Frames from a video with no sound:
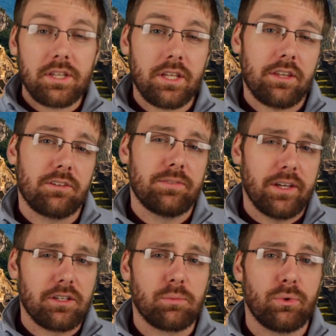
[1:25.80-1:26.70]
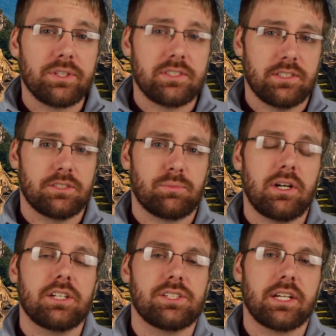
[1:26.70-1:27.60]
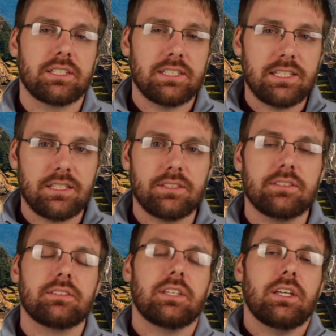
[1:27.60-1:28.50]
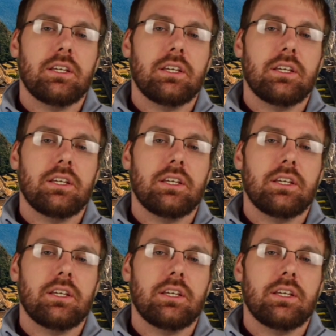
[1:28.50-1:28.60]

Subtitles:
of the other failure points in this project is